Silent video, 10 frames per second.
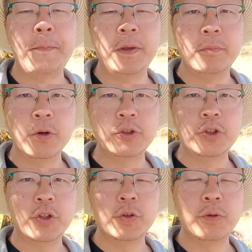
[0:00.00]
in
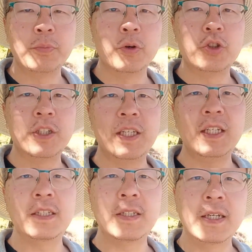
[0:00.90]
Portugal the
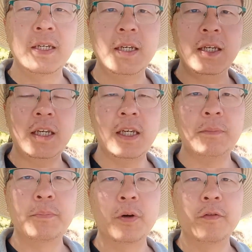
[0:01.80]
Portuguese eat
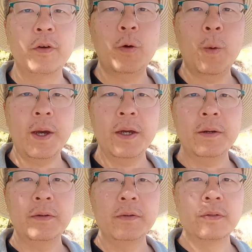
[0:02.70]
both
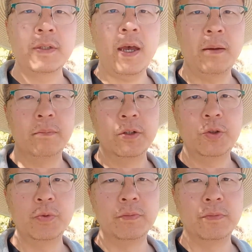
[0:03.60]
quails and
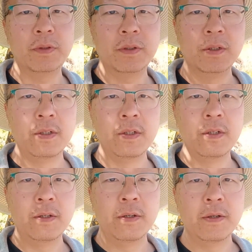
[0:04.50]
mushrooms.
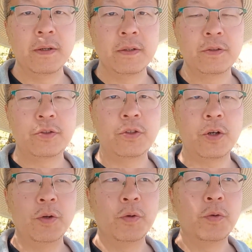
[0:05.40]

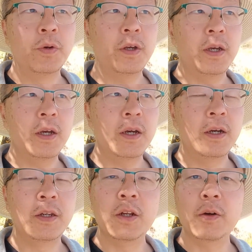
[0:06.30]
So
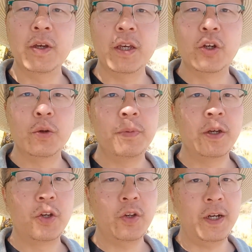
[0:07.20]
it could be a
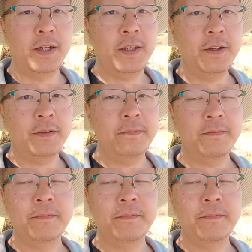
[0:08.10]
good idea.